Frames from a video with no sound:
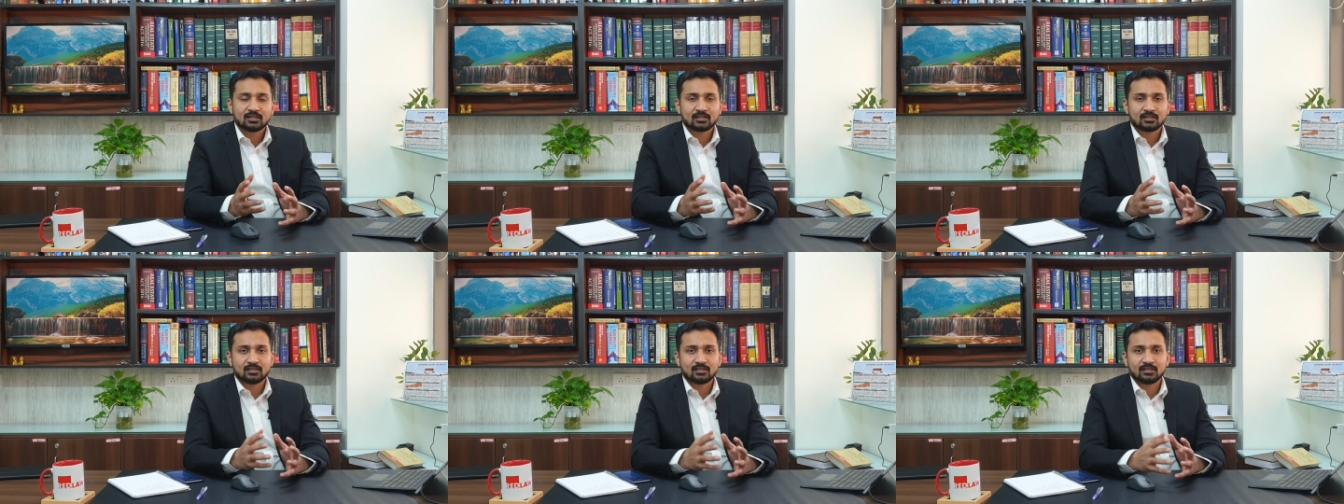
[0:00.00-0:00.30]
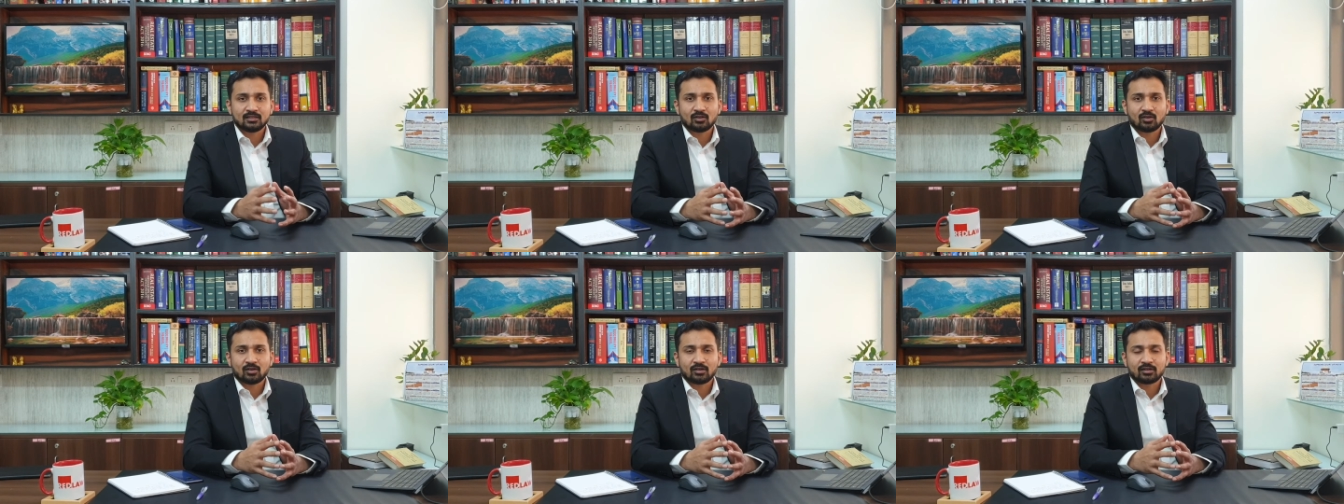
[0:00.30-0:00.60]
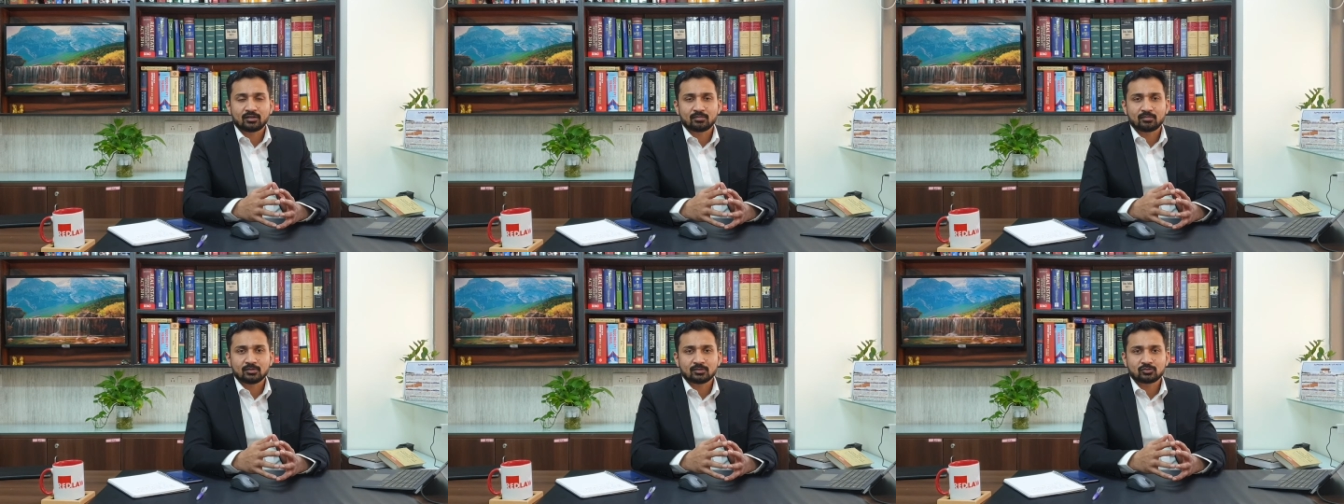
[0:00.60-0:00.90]
the
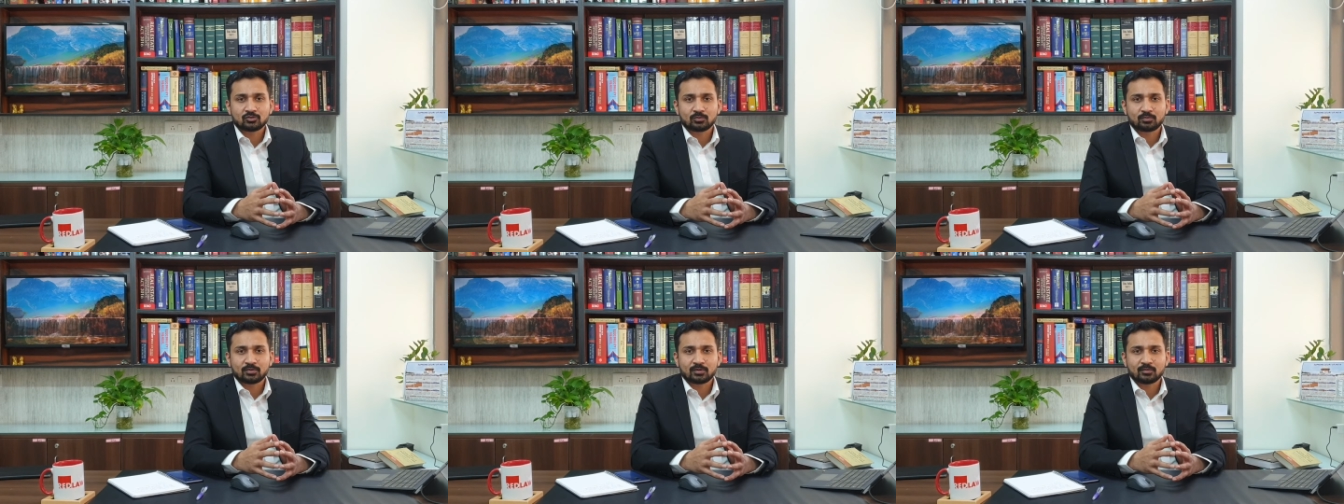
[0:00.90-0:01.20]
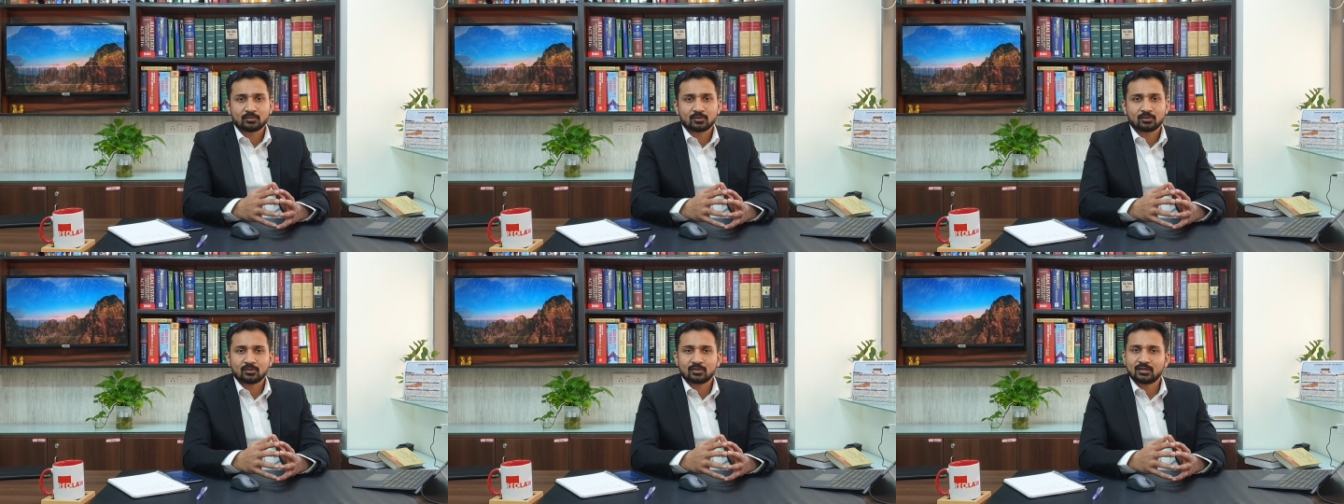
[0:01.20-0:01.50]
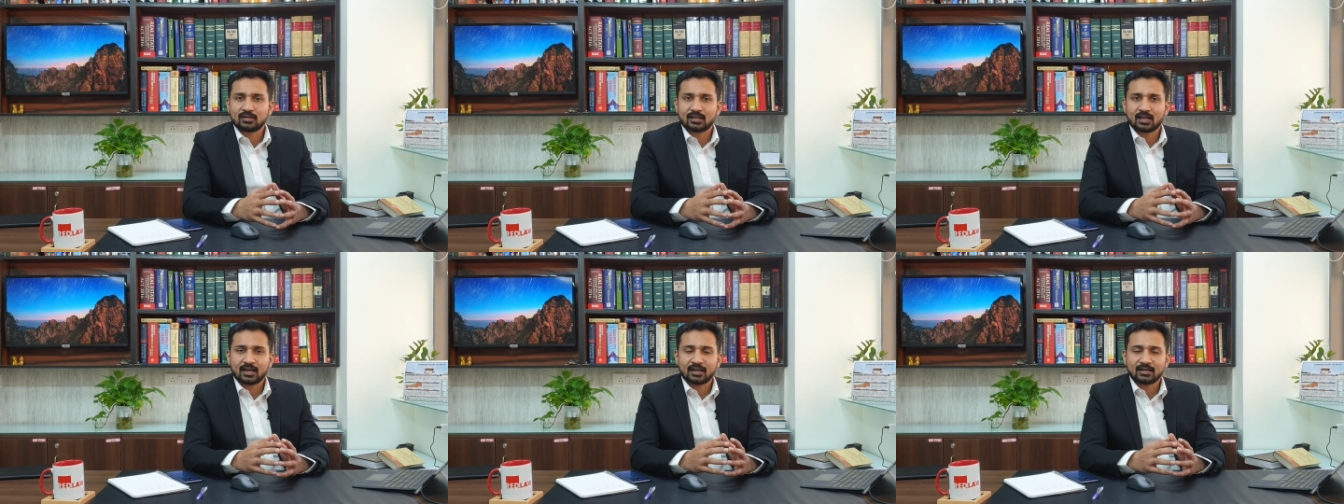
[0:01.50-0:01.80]
Honorable Supreme
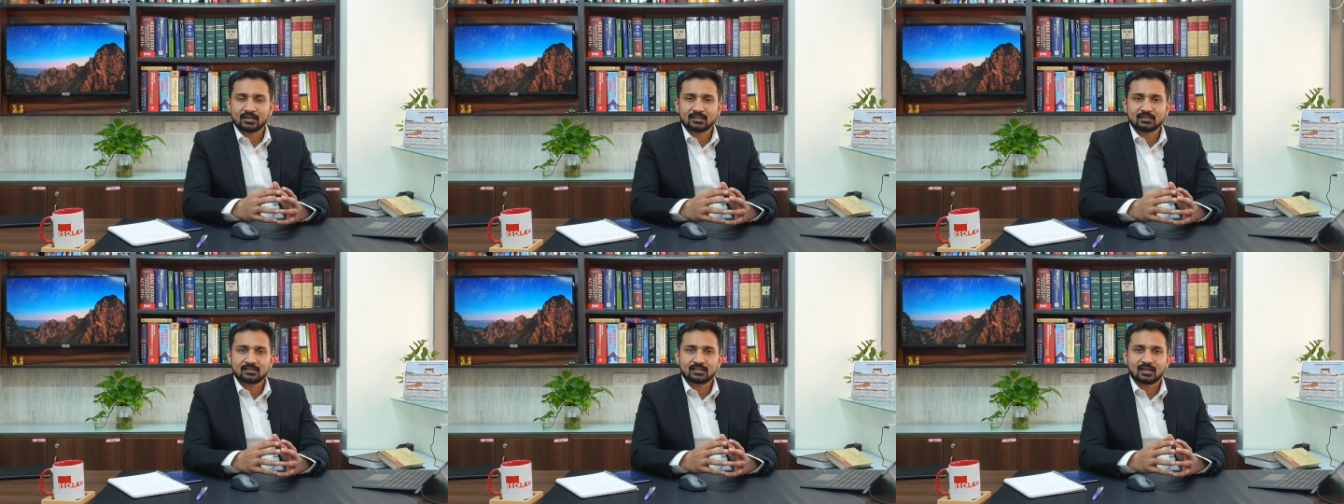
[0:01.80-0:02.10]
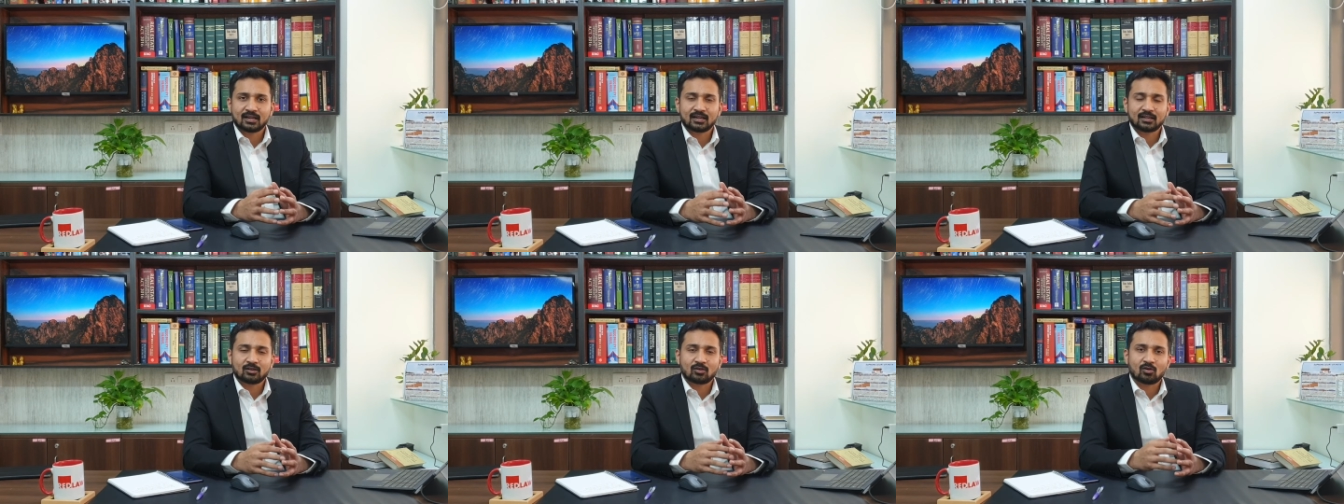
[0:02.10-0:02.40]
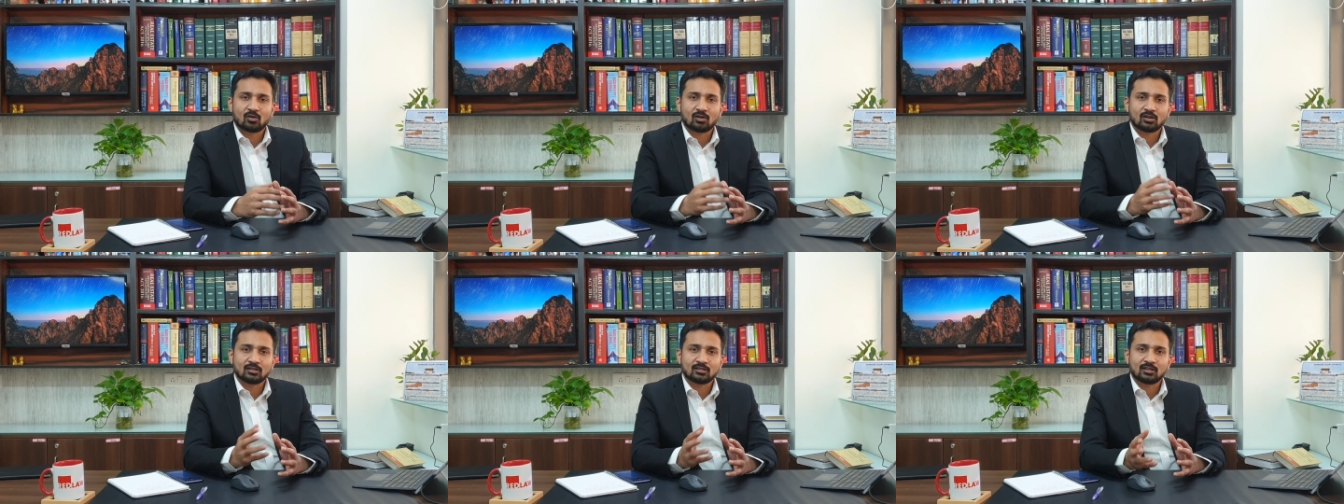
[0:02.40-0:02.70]
Court directs that
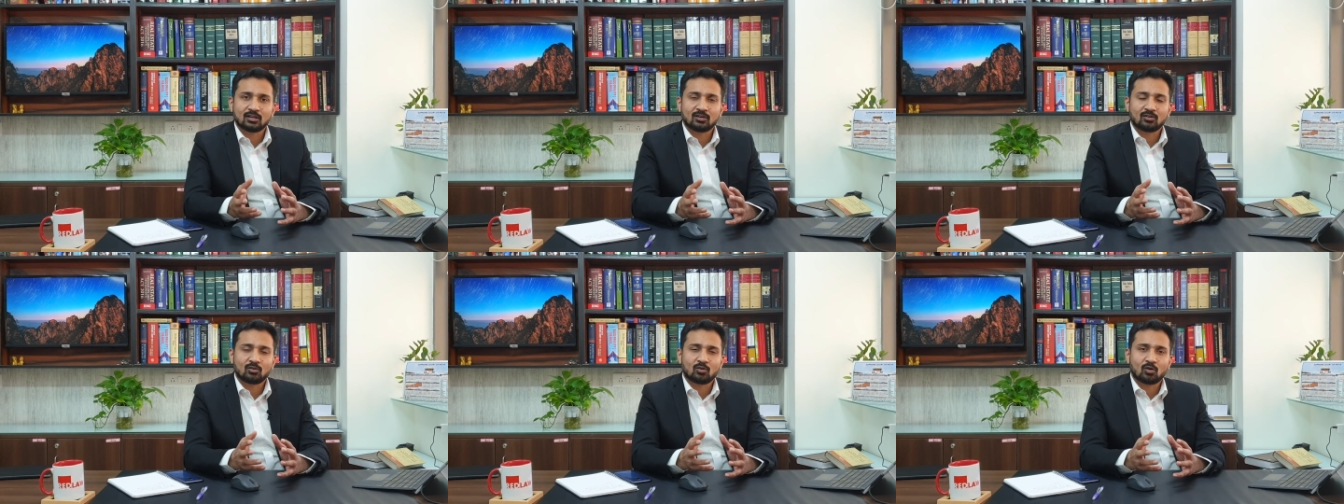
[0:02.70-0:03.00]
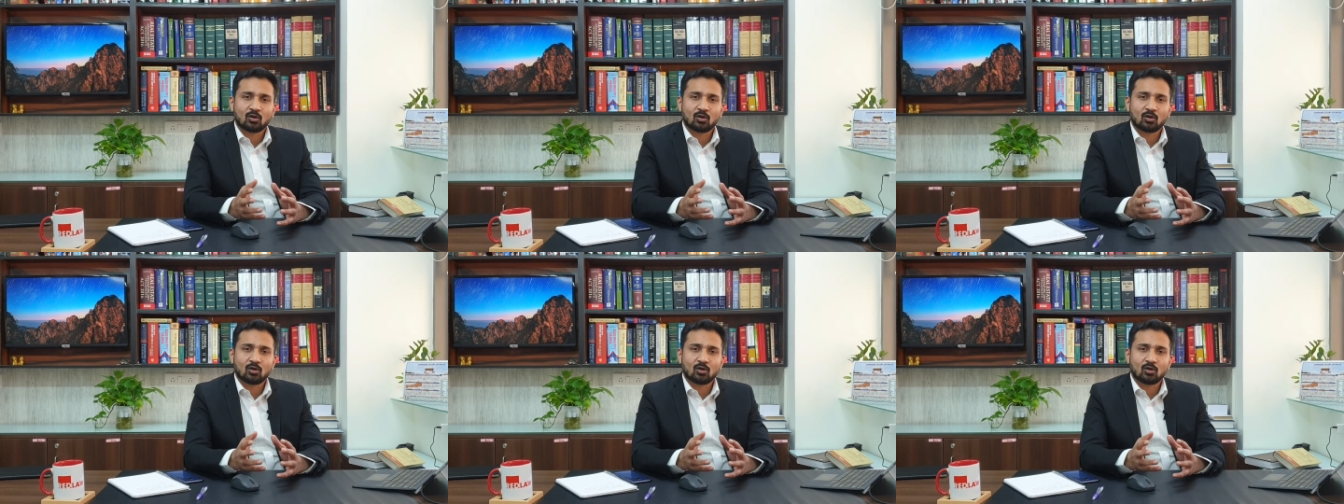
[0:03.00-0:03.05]
all the